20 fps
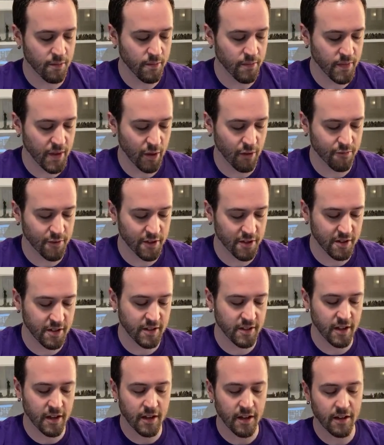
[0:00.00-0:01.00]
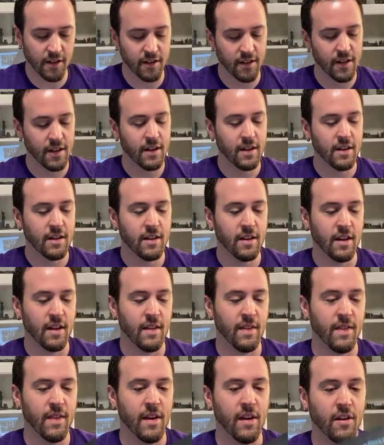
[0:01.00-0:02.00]
They're fun to design,
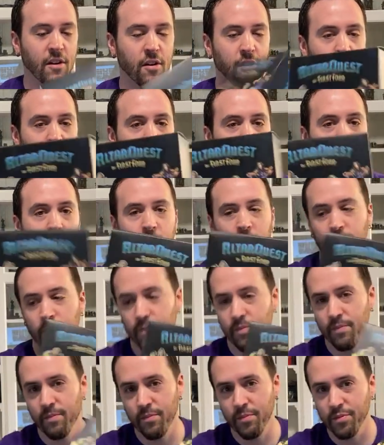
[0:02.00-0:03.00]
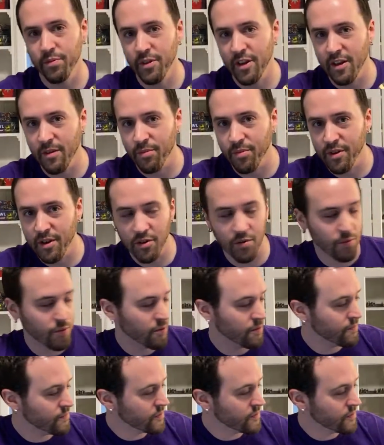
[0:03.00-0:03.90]
and they all play pretty cool.